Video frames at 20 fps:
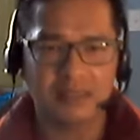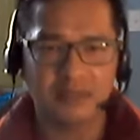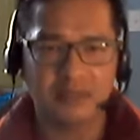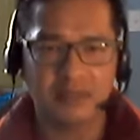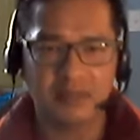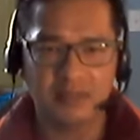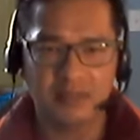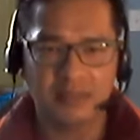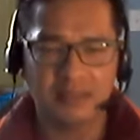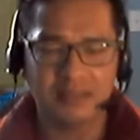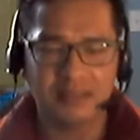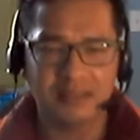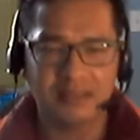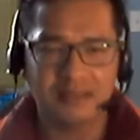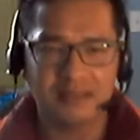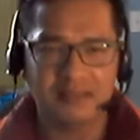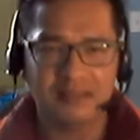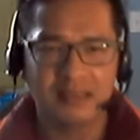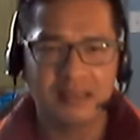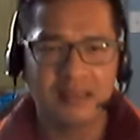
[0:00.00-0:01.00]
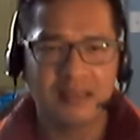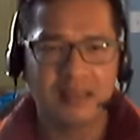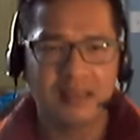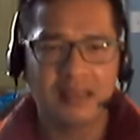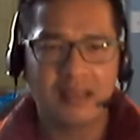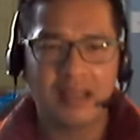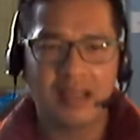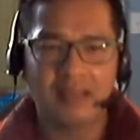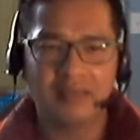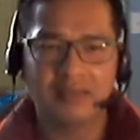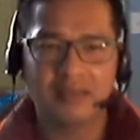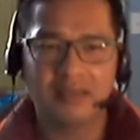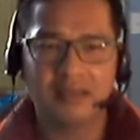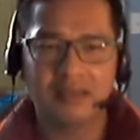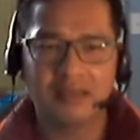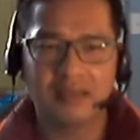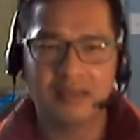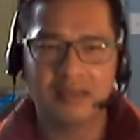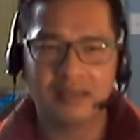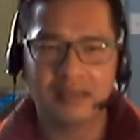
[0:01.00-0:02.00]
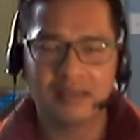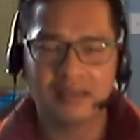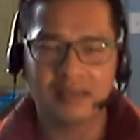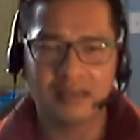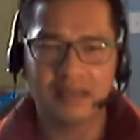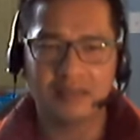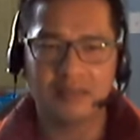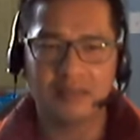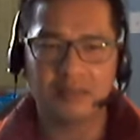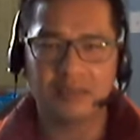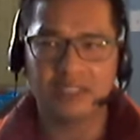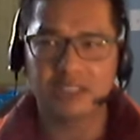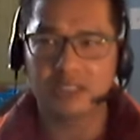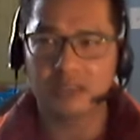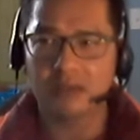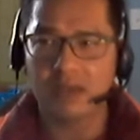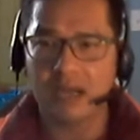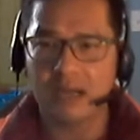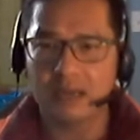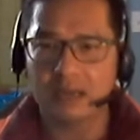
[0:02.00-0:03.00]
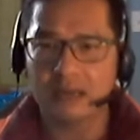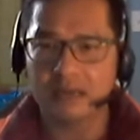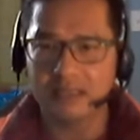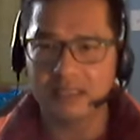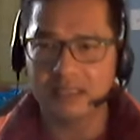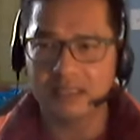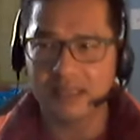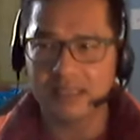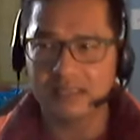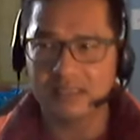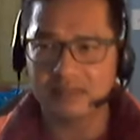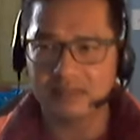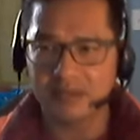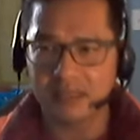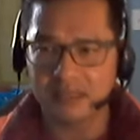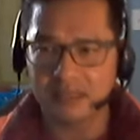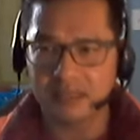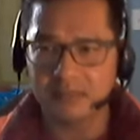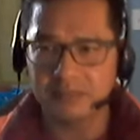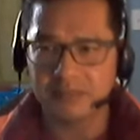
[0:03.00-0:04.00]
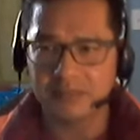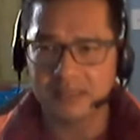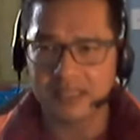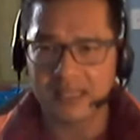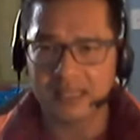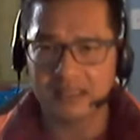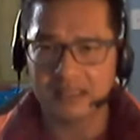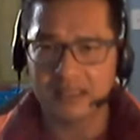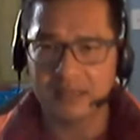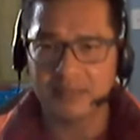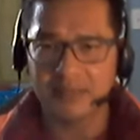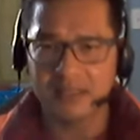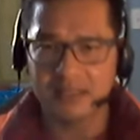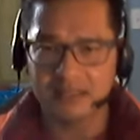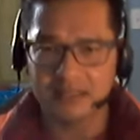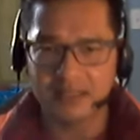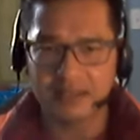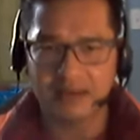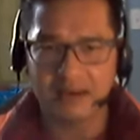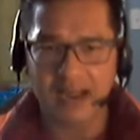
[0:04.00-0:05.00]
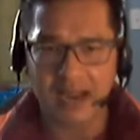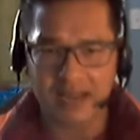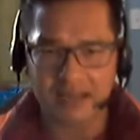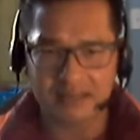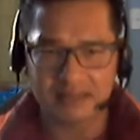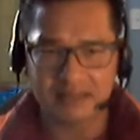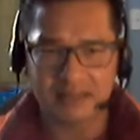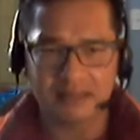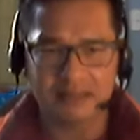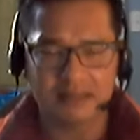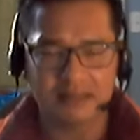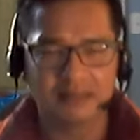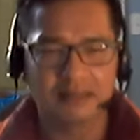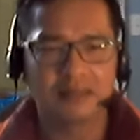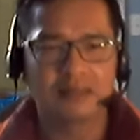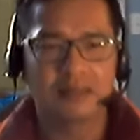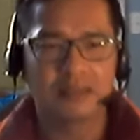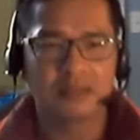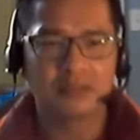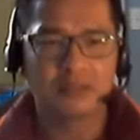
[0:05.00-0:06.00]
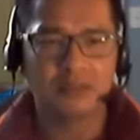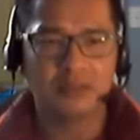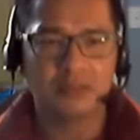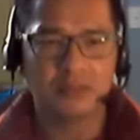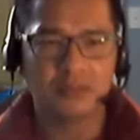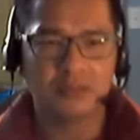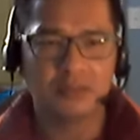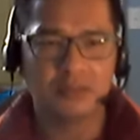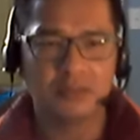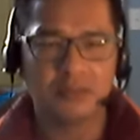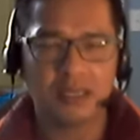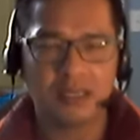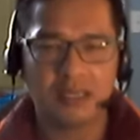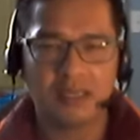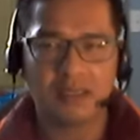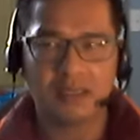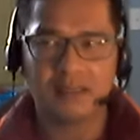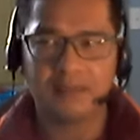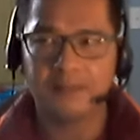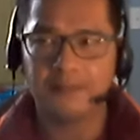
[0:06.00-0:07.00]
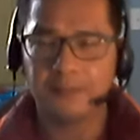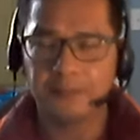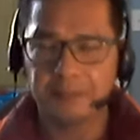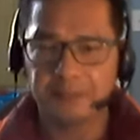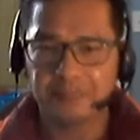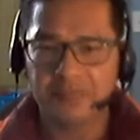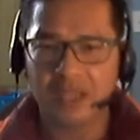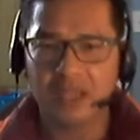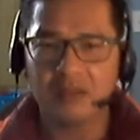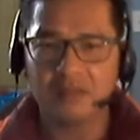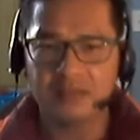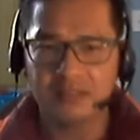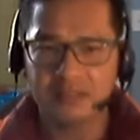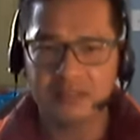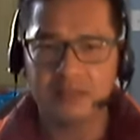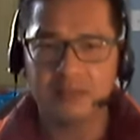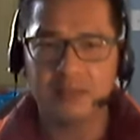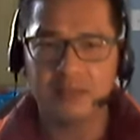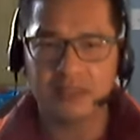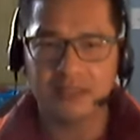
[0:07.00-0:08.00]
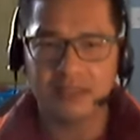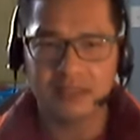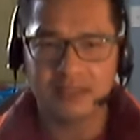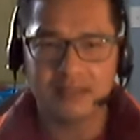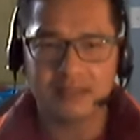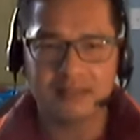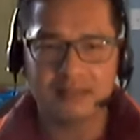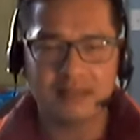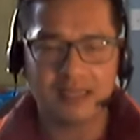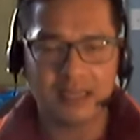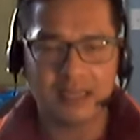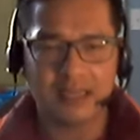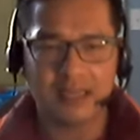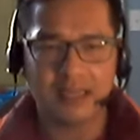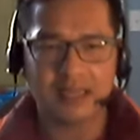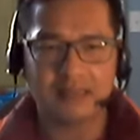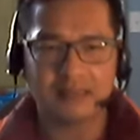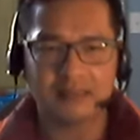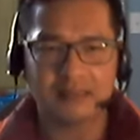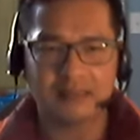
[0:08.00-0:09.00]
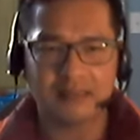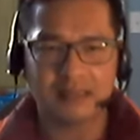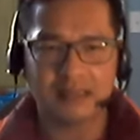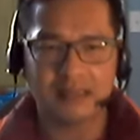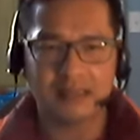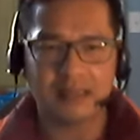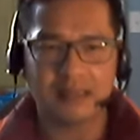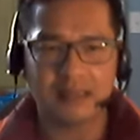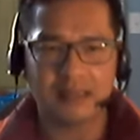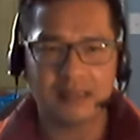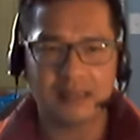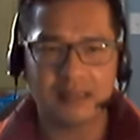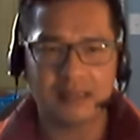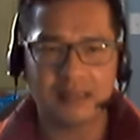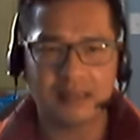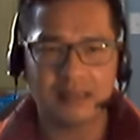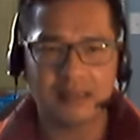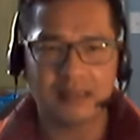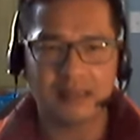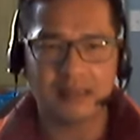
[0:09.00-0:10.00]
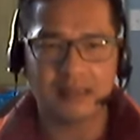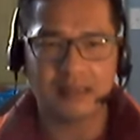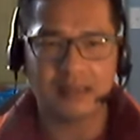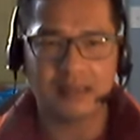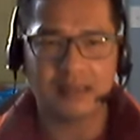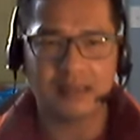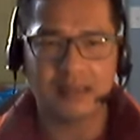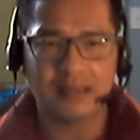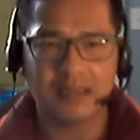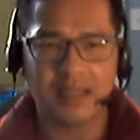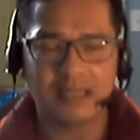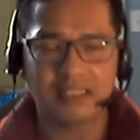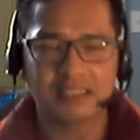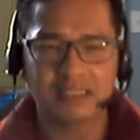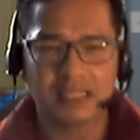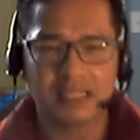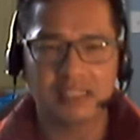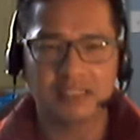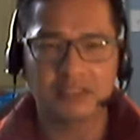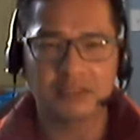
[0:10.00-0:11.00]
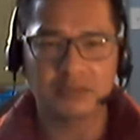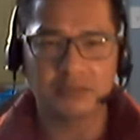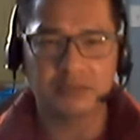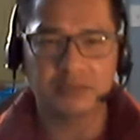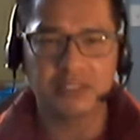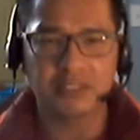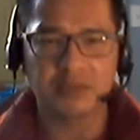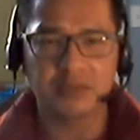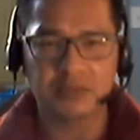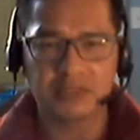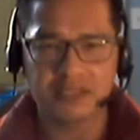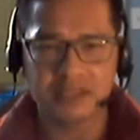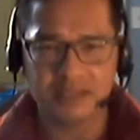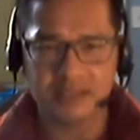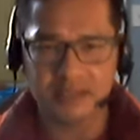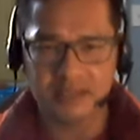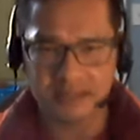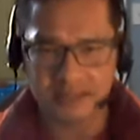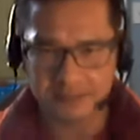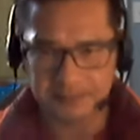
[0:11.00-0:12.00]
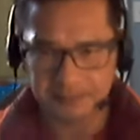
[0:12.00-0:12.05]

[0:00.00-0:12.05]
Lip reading: communities, and the racial hierarchy that develops that limits their access to healthy communities and educational resources.